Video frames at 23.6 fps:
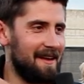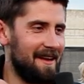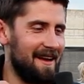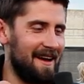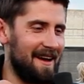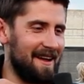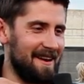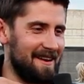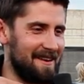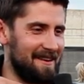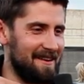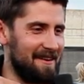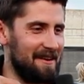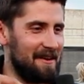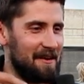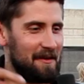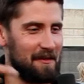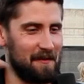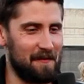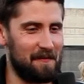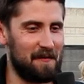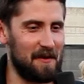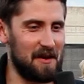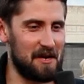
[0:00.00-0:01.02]
and uh,
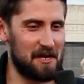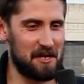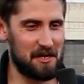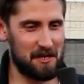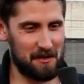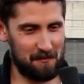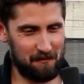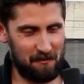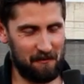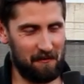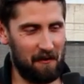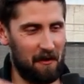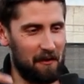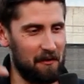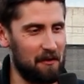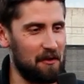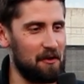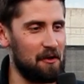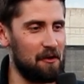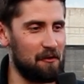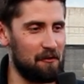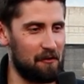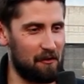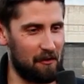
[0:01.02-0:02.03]
the fish provide the
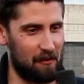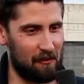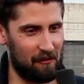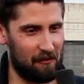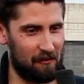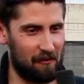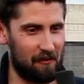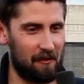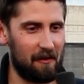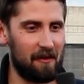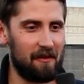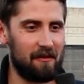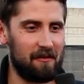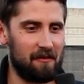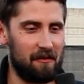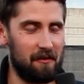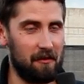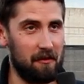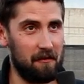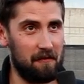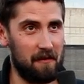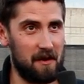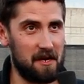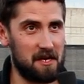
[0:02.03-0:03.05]
nutrients to
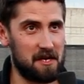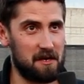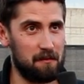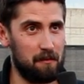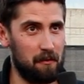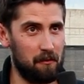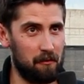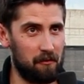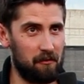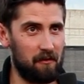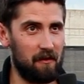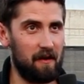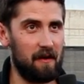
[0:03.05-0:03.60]
the vegetables,